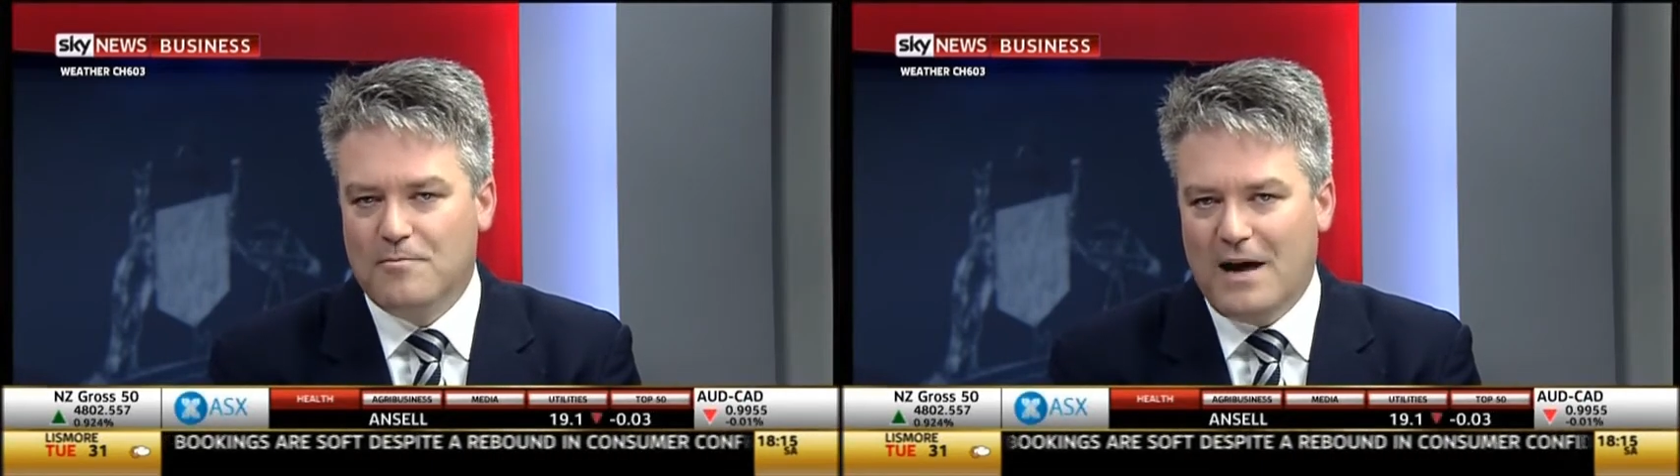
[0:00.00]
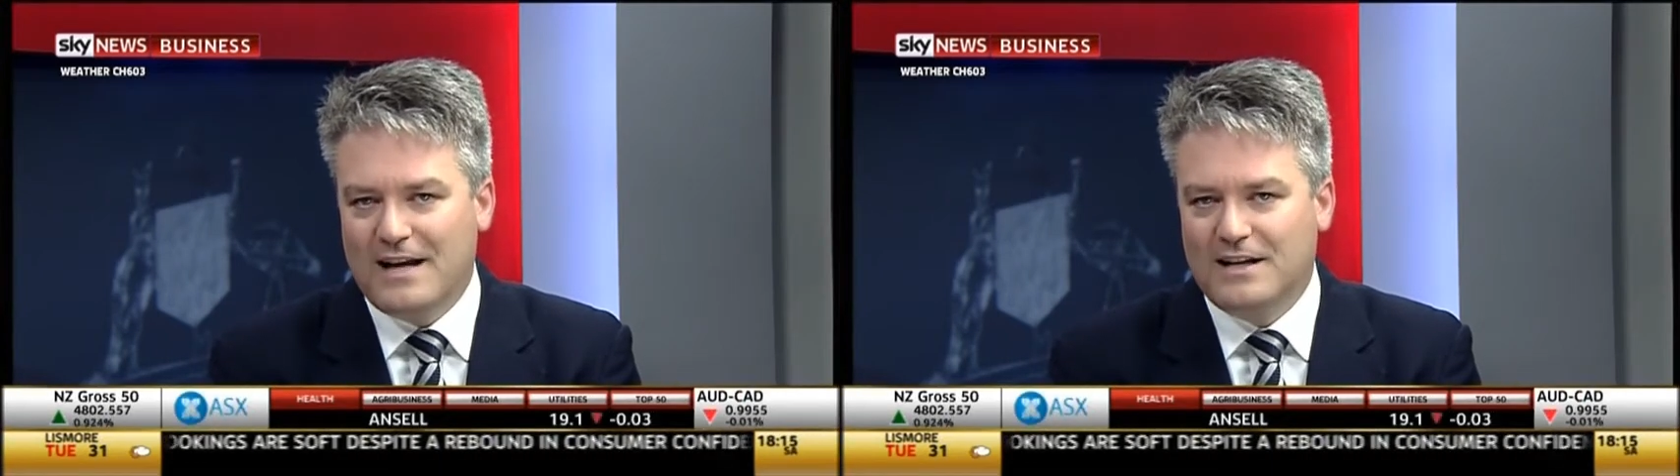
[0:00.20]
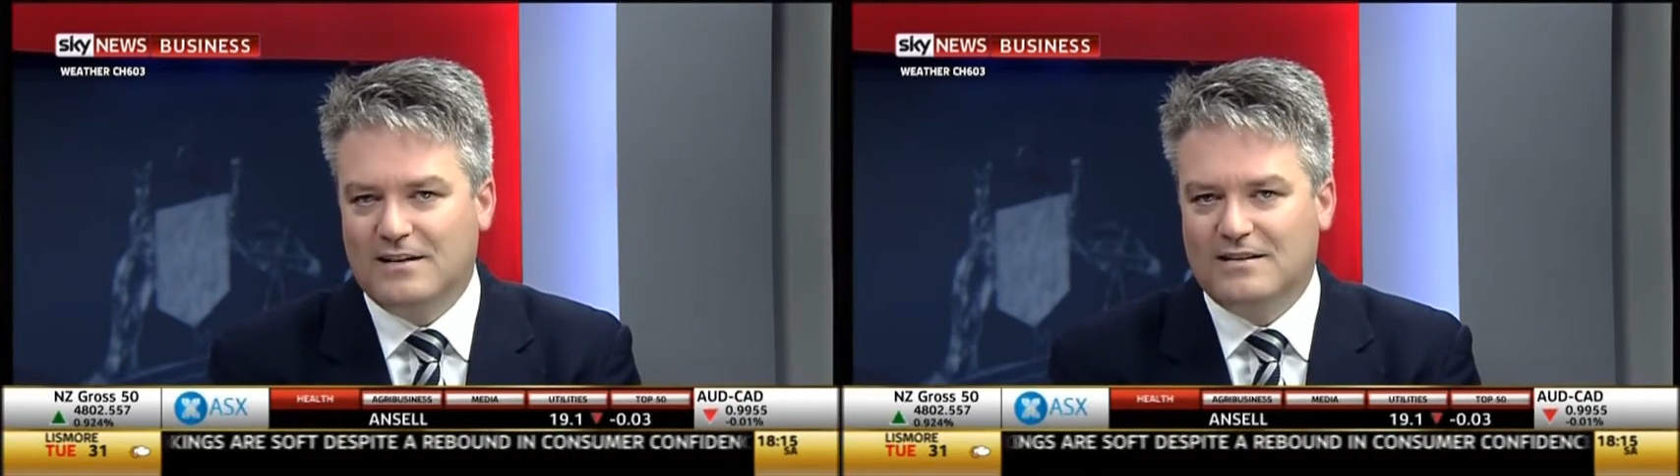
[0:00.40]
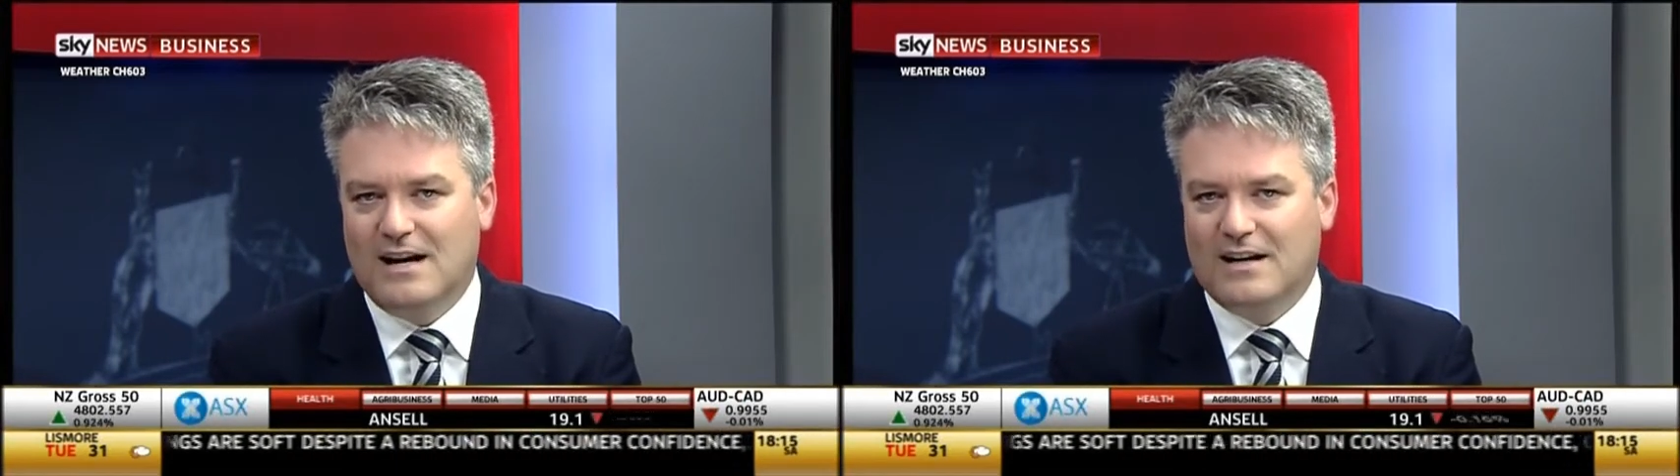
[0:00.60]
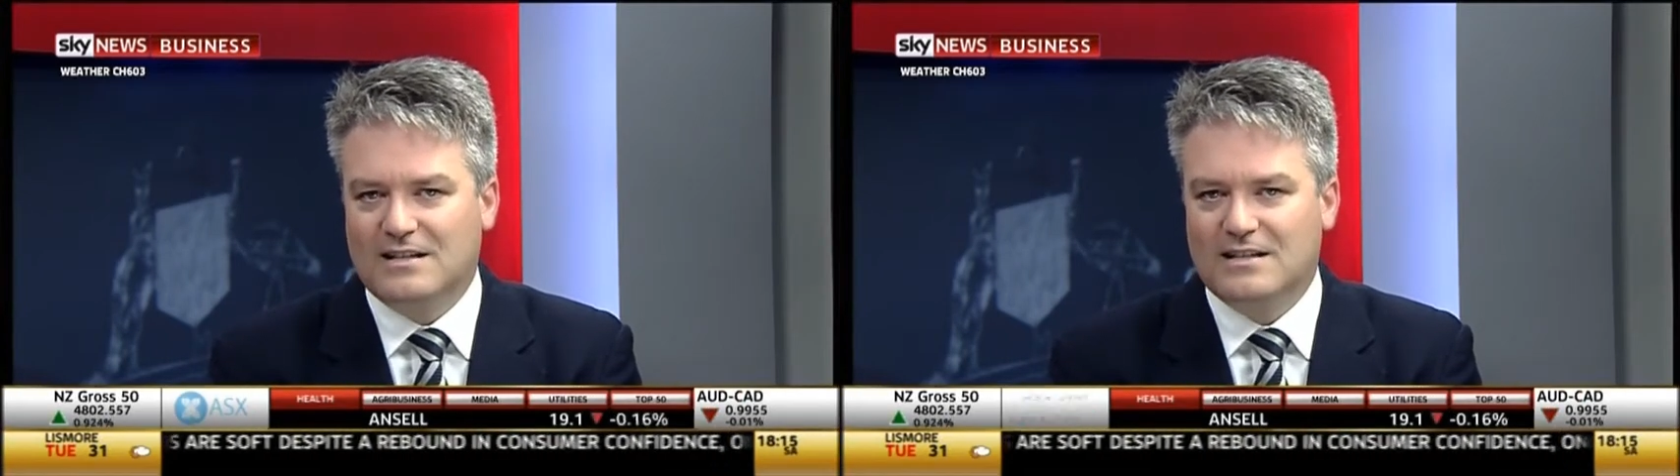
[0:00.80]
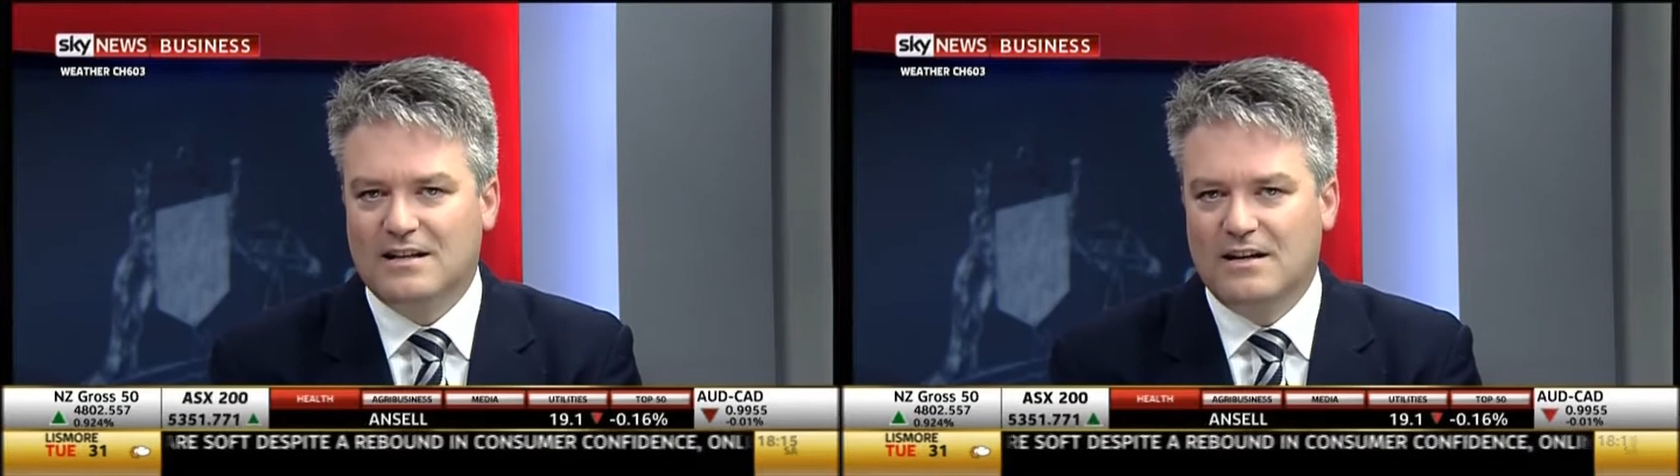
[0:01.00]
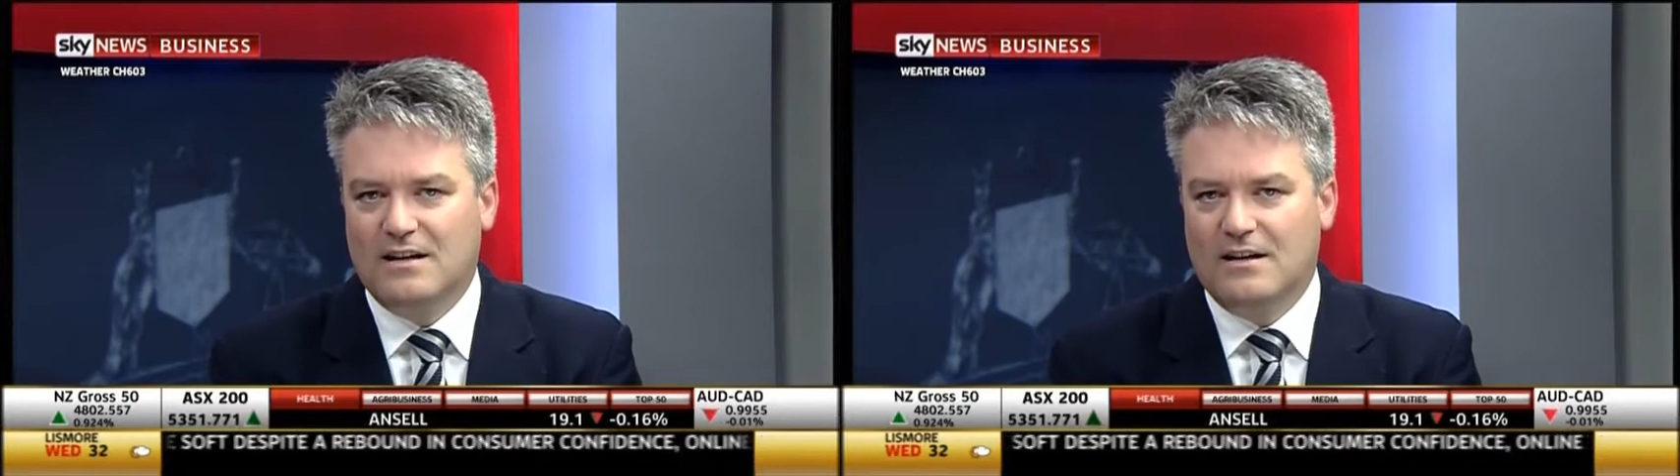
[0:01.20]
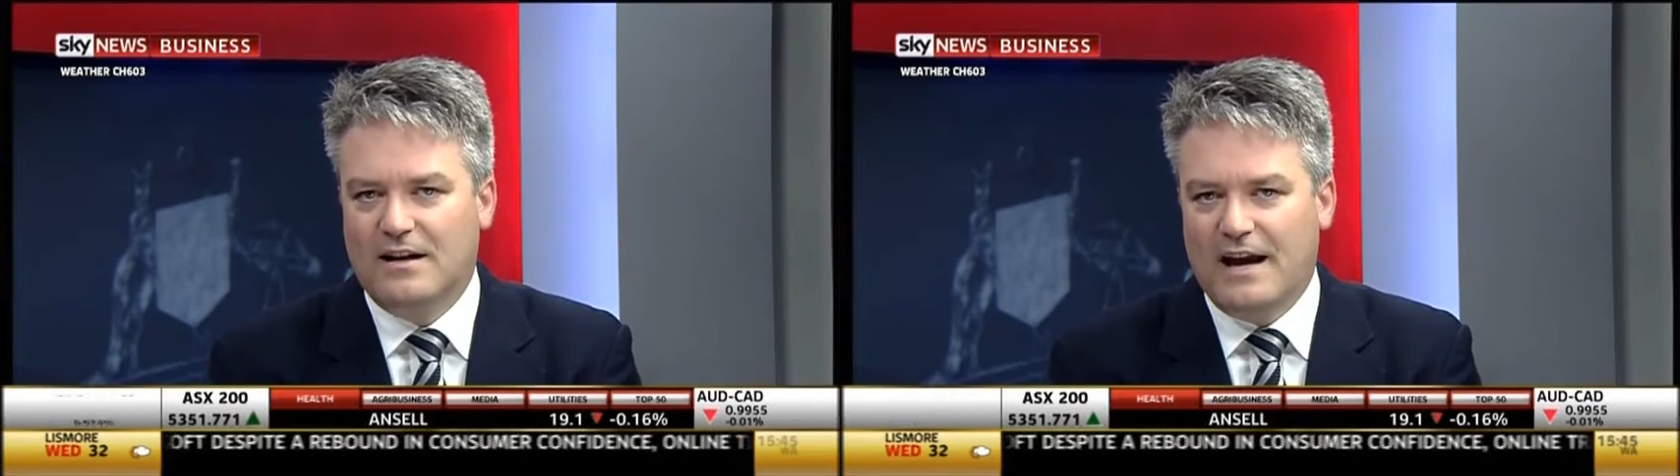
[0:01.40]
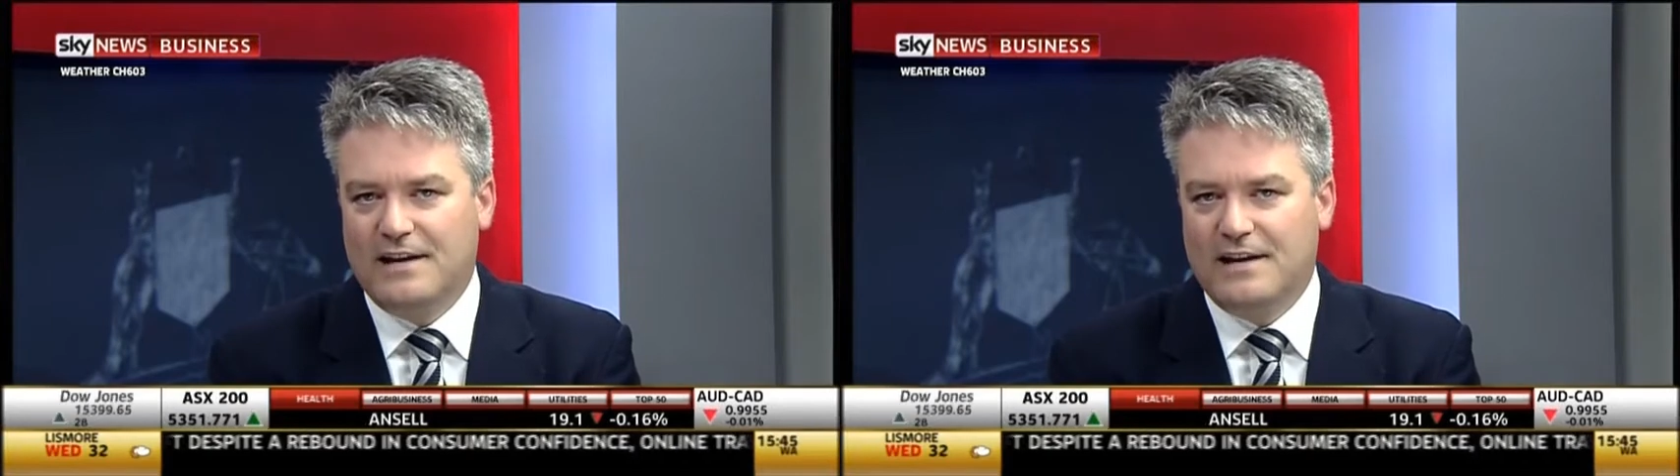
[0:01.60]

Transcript: the mining tax uh,